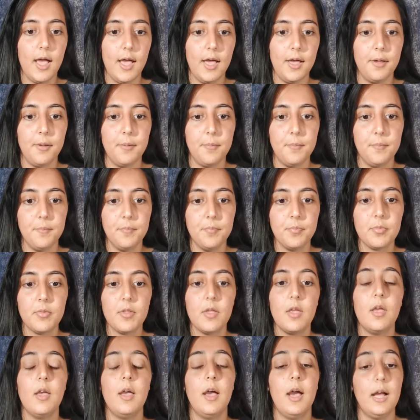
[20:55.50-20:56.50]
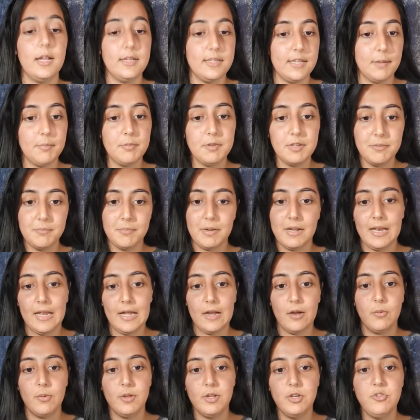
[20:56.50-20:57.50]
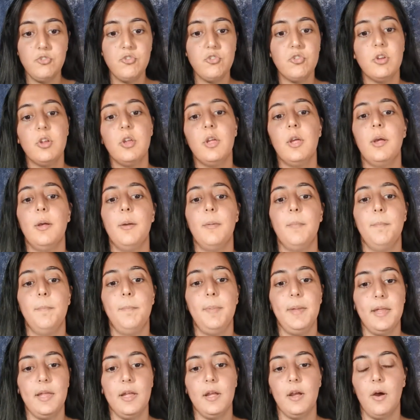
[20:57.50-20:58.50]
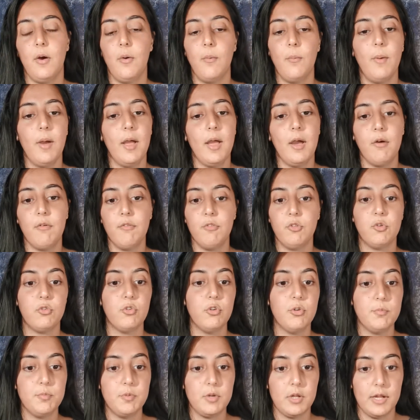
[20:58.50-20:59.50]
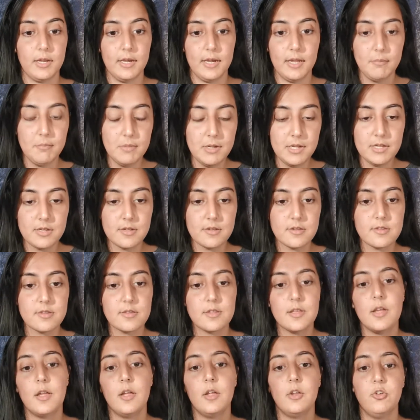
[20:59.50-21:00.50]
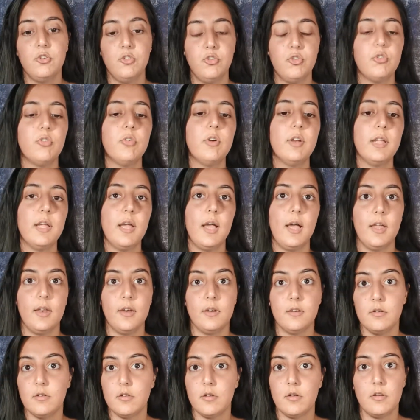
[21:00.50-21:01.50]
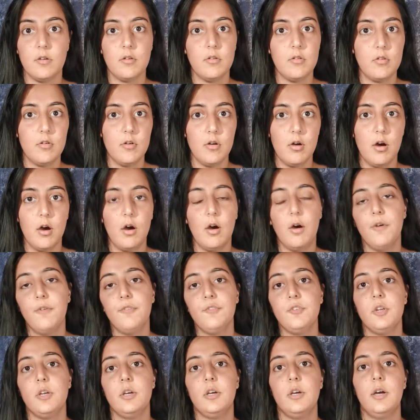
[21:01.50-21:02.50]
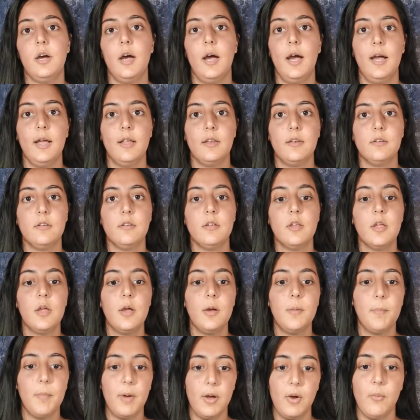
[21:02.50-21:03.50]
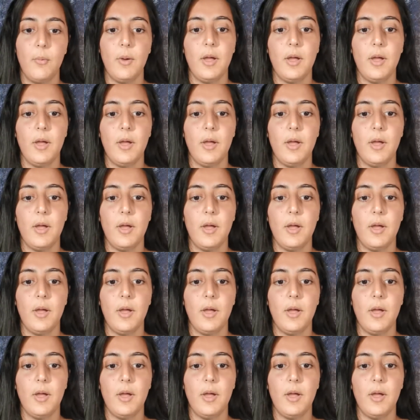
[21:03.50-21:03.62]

Adapting my language, being aware of the group dynamics during and after, and my